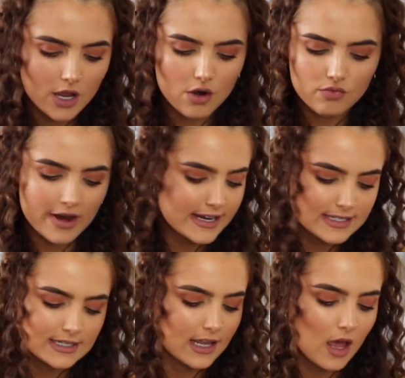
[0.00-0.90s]

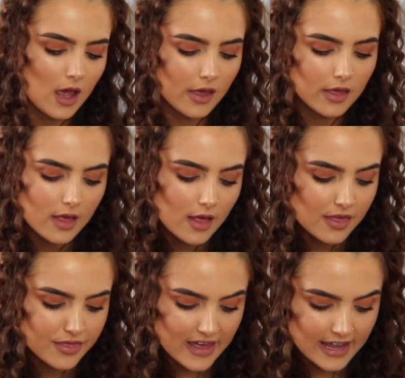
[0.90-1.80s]
eraser
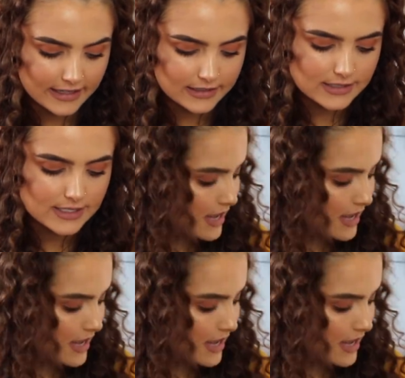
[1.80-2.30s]
things,